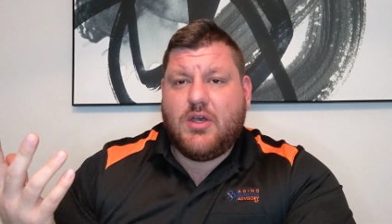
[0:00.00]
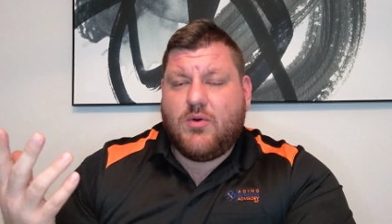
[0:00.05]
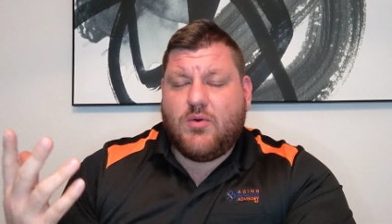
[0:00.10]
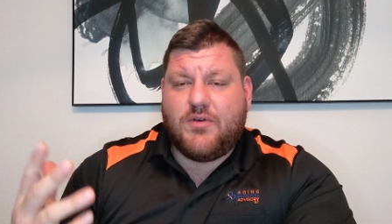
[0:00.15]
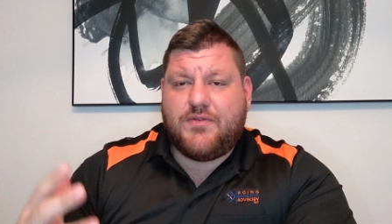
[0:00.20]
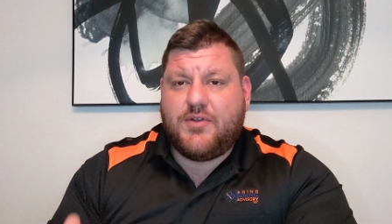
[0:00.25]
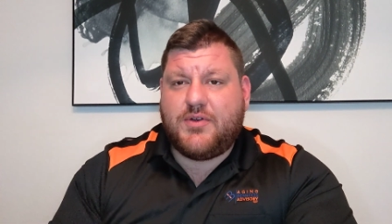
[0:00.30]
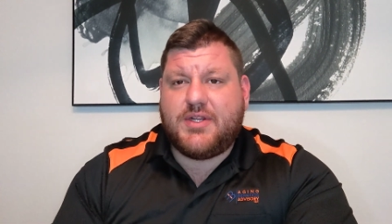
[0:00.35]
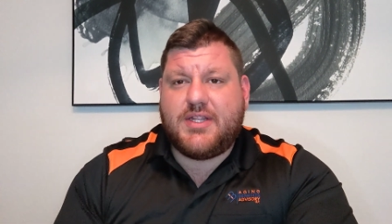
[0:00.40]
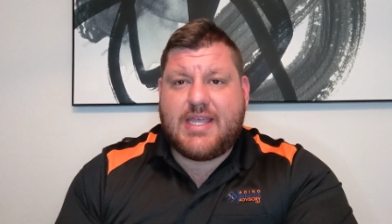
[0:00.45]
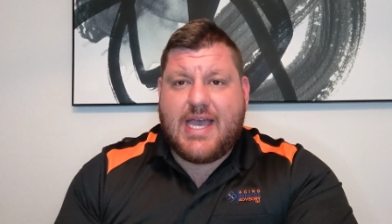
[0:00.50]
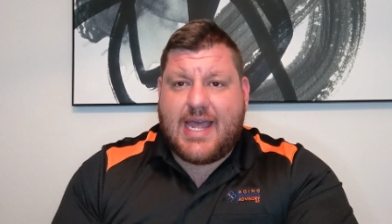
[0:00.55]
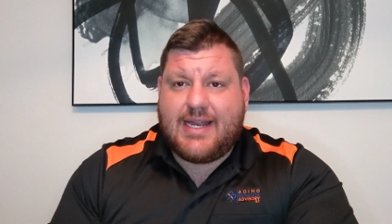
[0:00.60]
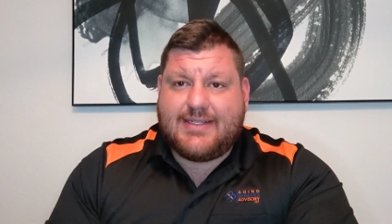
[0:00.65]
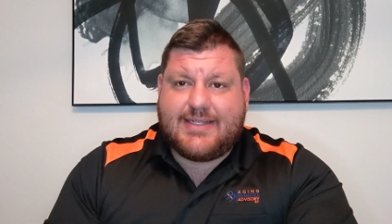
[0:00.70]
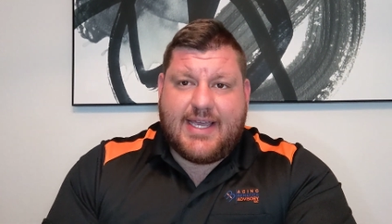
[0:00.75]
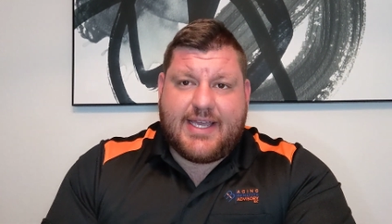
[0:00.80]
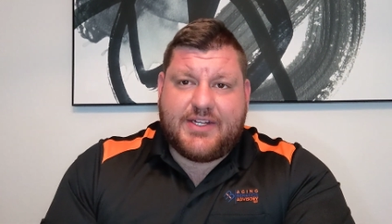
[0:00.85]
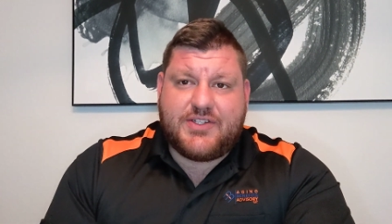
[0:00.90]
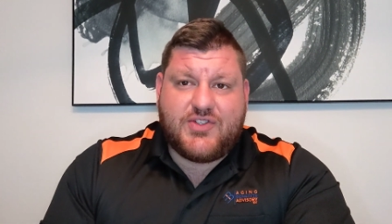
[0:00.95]
Well, if you did
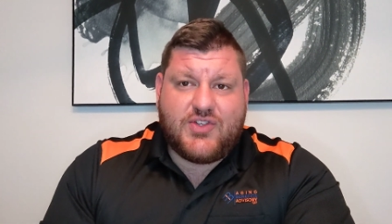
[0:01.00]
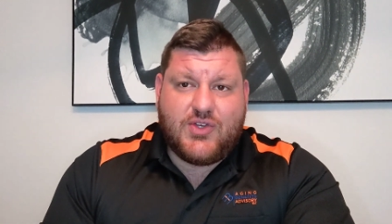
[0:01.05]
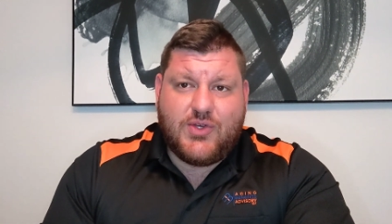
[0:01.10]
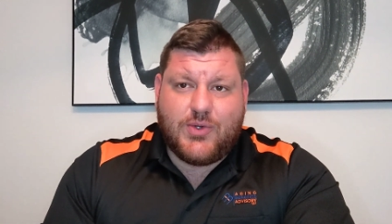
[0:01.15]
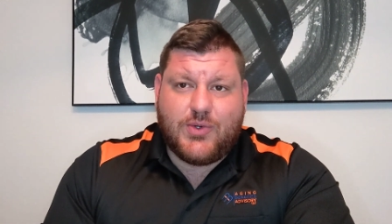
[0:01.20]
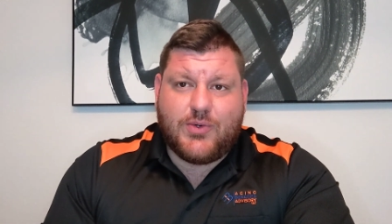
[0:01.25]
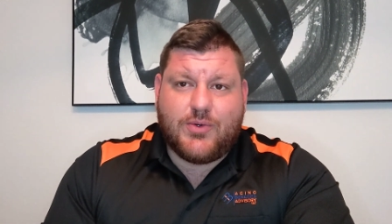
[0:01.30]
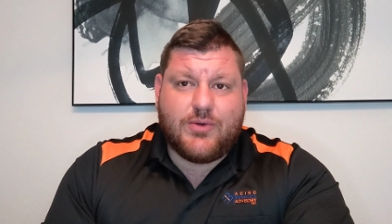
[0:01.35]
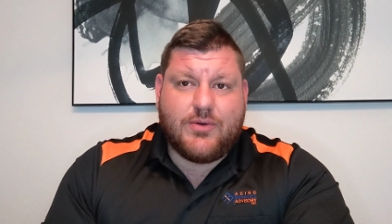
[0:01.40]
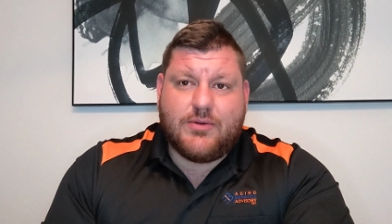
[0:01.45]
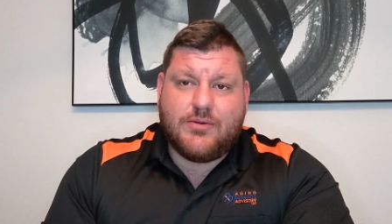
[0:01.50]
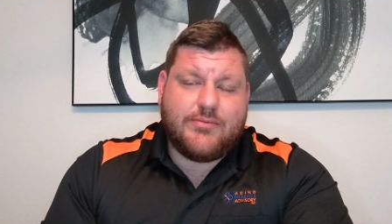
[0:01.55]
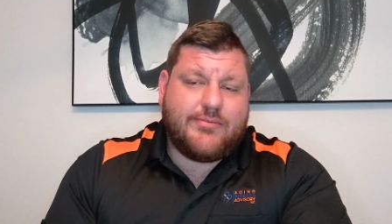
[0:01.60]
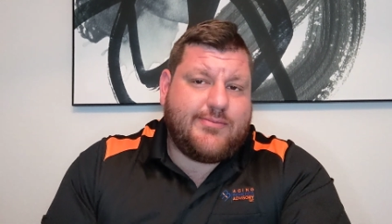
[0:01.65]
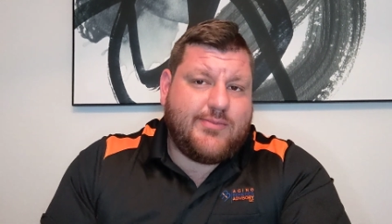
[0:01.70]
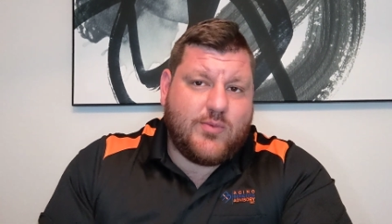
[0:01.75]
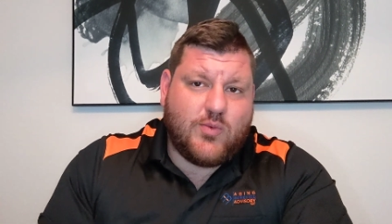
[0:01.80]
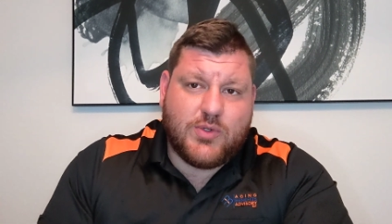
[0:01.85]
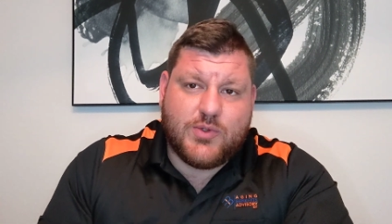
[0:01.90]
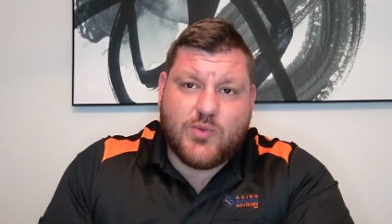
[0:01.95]
that day 2,
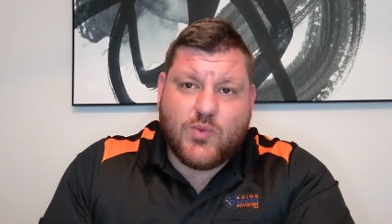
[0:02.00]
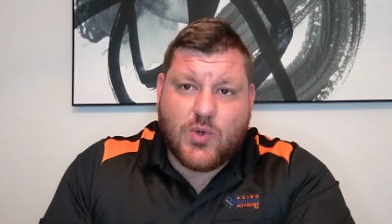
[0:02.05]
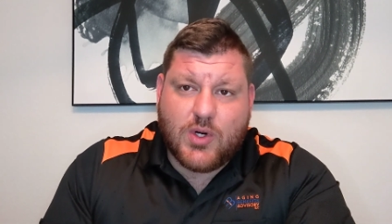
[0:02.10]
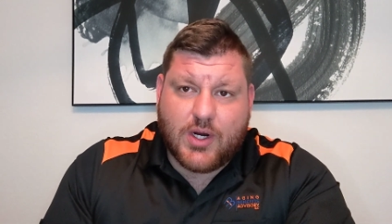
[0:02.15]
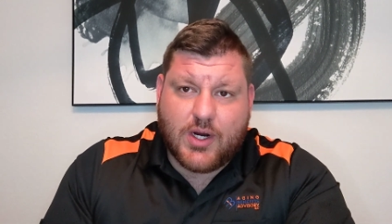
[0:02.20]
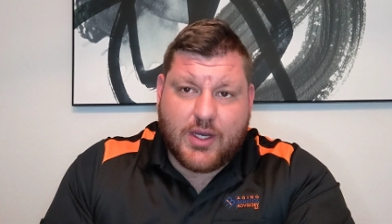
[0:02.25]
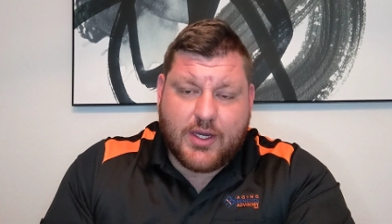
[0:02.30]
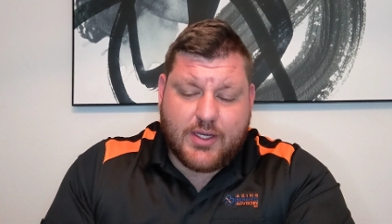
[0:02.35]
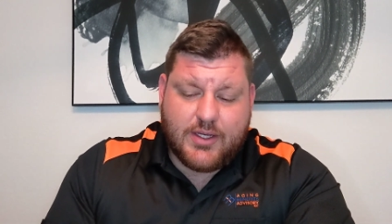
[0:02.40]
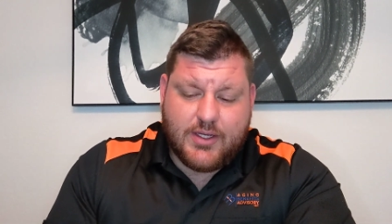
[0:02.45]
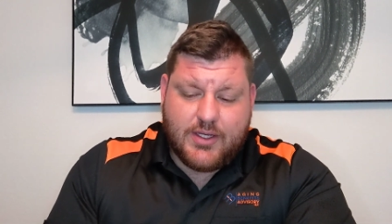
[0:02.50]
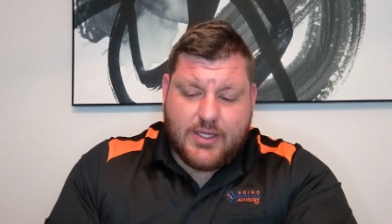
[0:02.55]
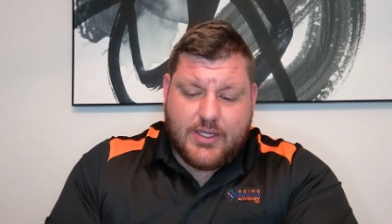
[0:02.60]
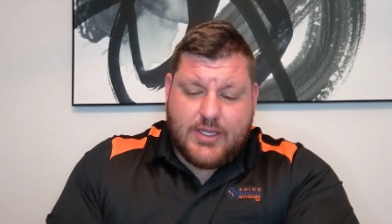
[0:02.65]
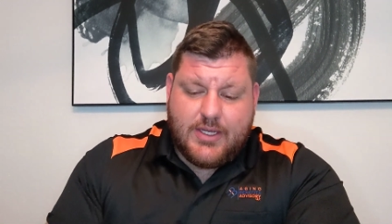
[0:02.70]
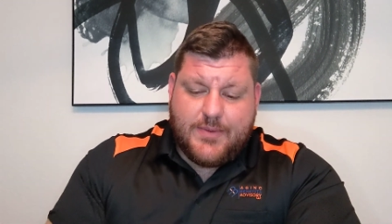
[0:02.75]
wouldn't work.